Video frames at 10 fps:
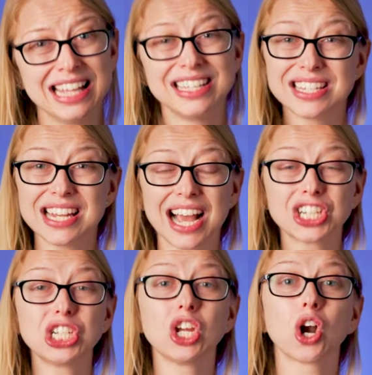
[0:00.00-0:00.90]
this could
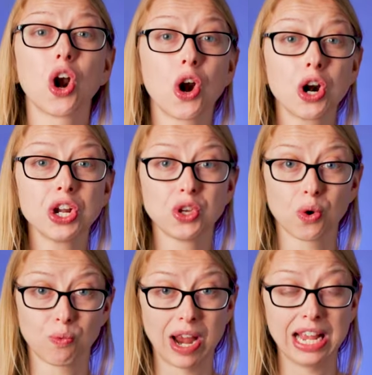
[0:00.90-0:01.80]
actually hurt
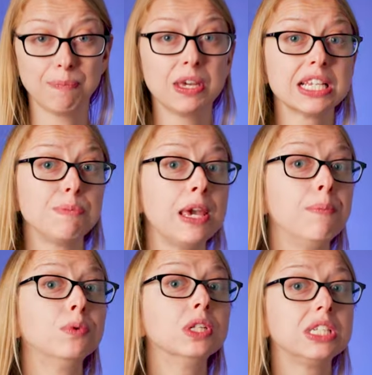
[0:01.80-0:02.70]
your rank because
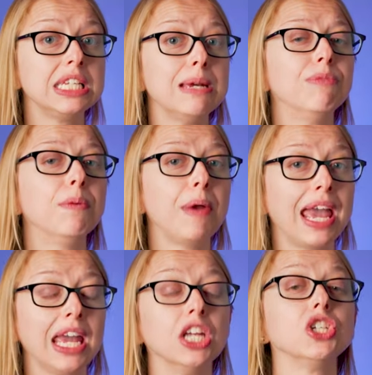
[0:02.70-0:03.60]
people will deem the
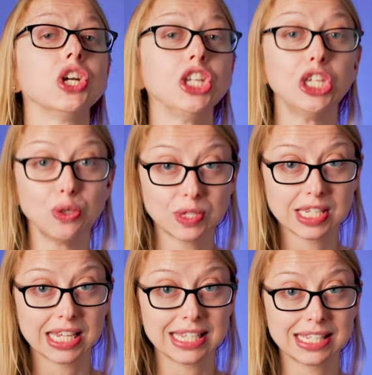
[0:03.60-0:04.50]
page
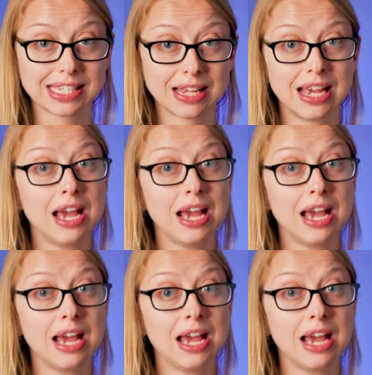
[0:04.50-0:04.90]
useless.